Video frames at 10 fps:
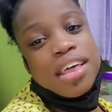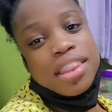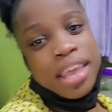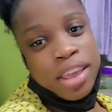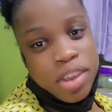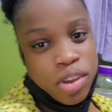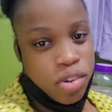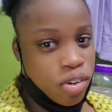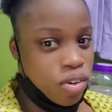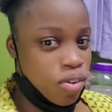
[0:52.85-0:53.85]
Thank
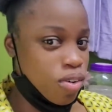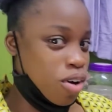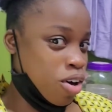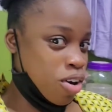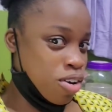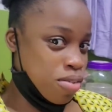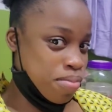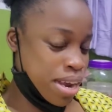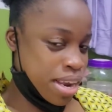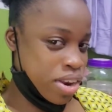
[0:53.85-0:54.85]
you to all
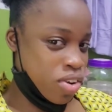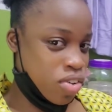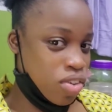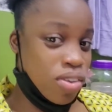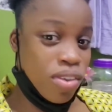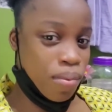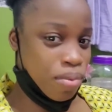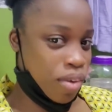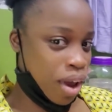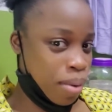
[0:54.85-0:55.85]
my new
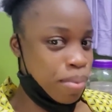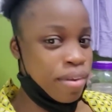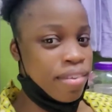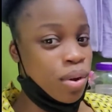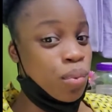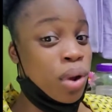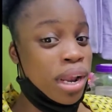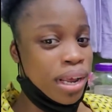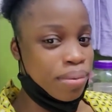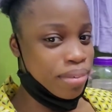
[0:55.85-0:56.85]
subscribers and
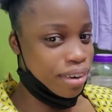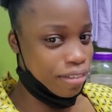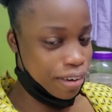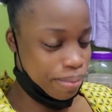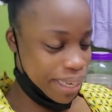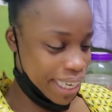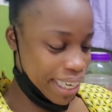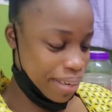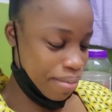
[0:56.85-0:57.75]
welcome to the family.